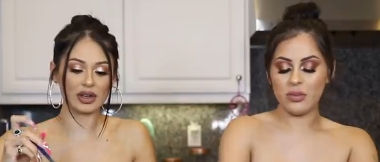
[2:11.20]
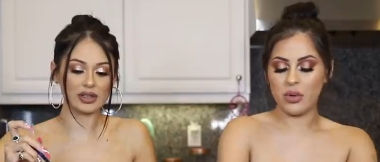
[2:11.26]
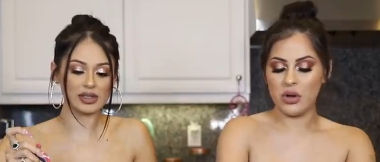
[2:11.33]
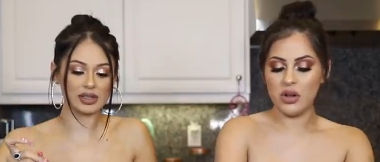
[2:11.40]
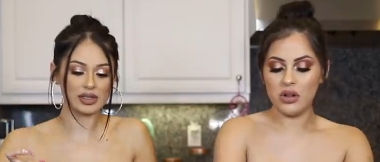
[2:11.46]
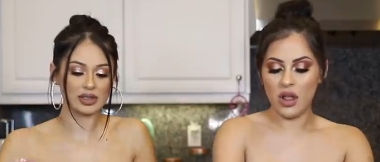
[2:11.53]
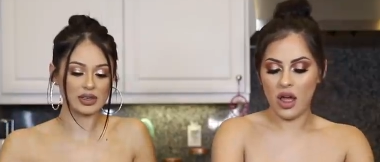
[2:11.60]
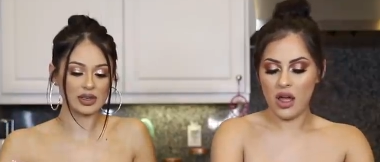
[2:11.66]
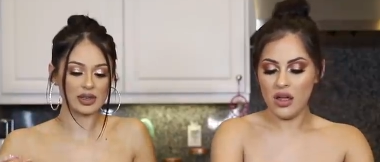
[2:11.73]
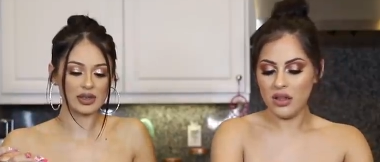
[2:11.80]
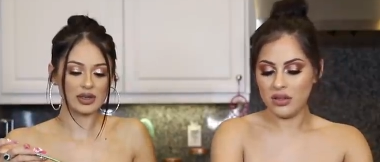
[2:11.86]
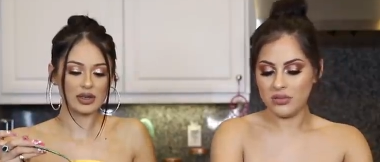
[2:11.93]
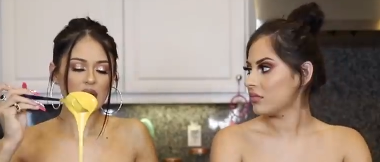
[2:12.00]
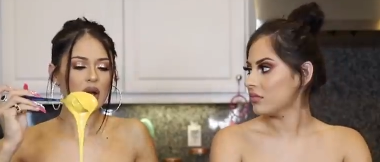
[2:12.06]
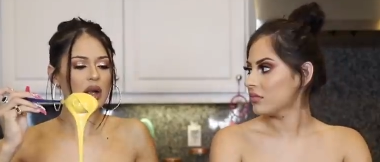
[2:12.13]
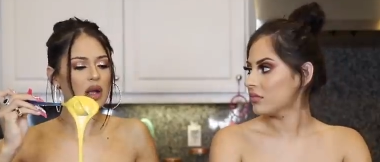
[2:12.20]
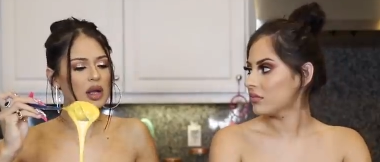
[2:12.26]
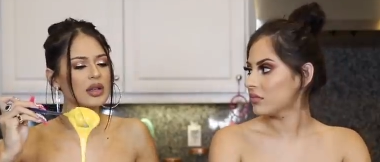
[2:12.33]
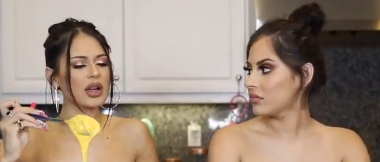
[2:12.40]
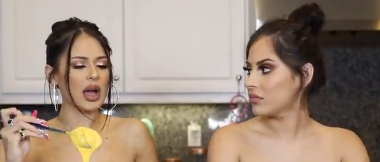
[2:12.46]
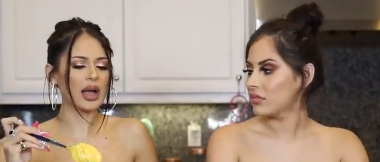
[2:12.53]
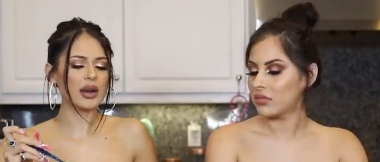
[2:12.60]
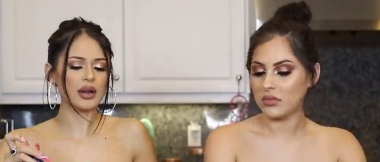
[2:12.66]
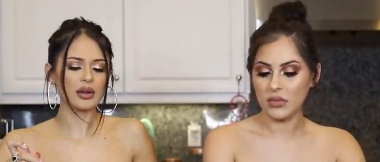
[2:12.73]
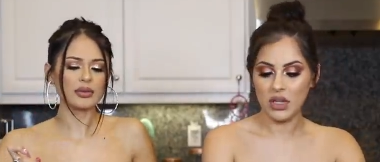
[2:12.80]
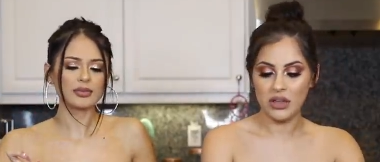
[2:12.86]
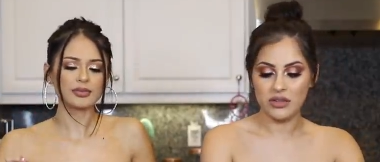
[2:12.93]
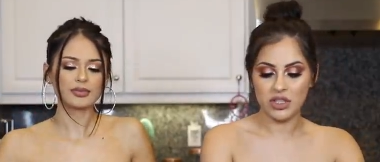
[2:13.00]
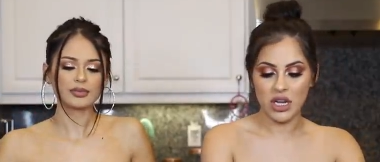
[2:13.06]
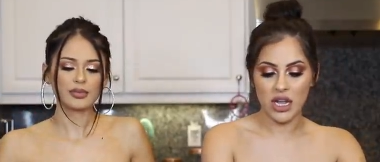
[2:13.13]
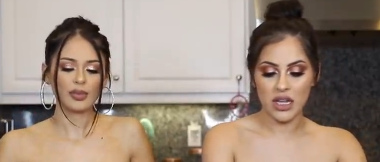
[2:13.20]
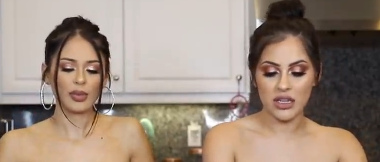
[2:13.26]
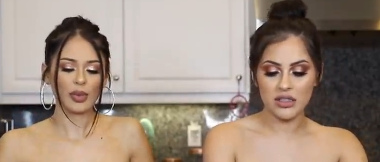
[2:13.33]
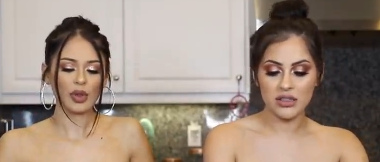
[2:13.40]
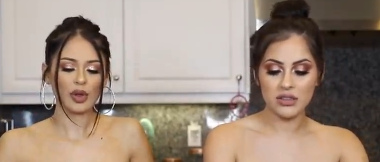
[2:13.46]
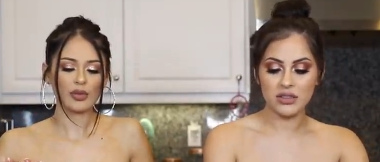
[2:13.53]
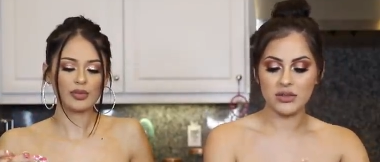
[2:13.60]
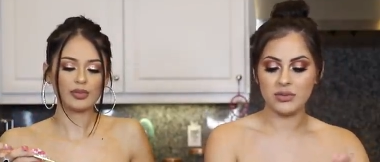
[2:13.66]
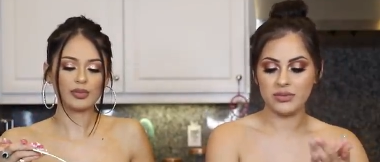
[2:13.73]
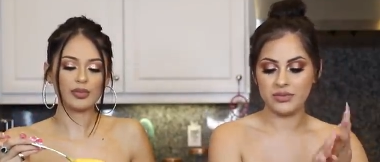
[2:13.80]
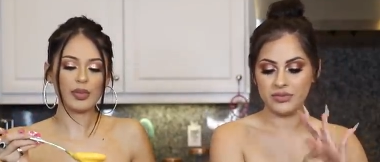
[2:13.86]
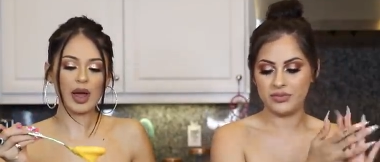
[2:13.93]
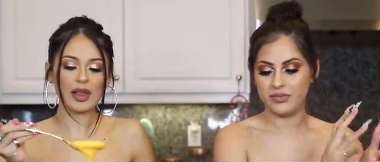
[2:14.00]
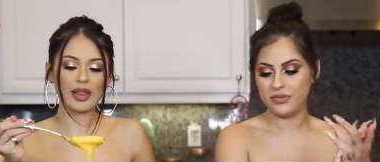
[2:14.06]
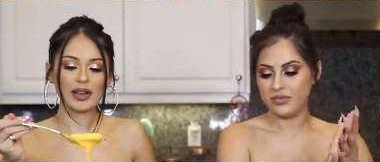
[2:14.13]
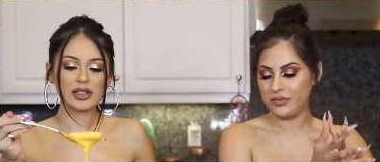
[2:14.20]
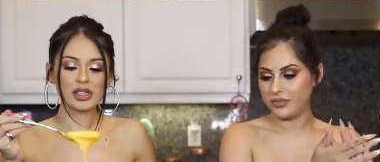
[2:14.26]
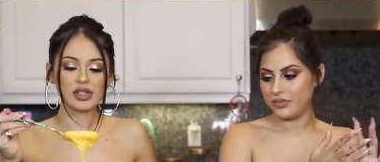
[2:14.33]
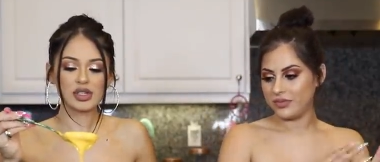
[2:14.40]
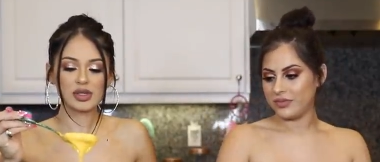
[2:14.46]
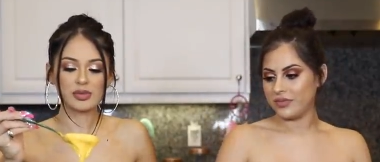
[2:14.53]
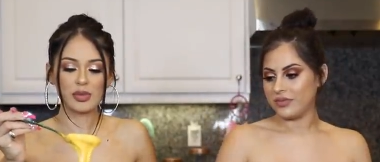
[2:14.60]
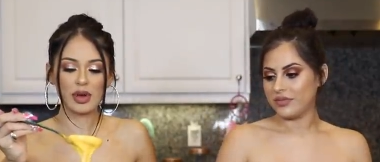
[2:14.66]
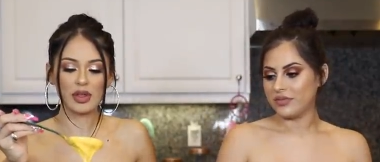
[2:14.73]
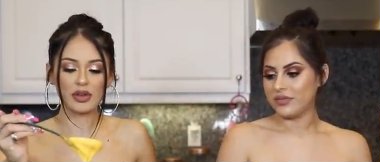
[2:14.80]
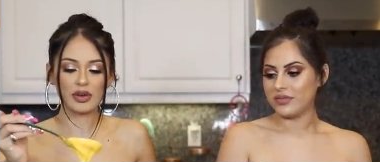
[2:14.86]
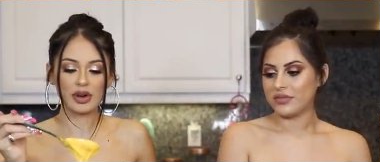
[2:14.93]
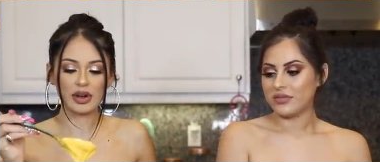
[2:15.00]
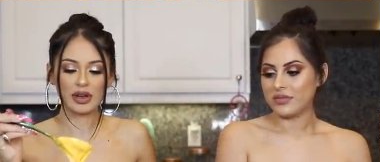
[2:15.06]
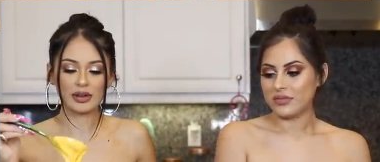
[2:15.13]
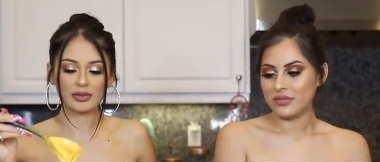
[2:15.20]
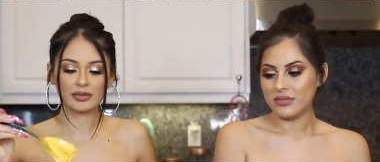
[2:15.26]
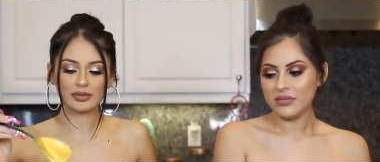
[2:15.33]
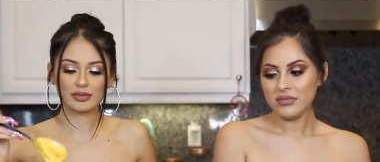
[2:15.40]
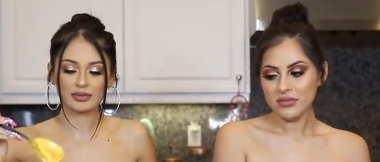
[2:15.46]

Speaker 1: put a lot? Kind of. The cheese? I like to smother it.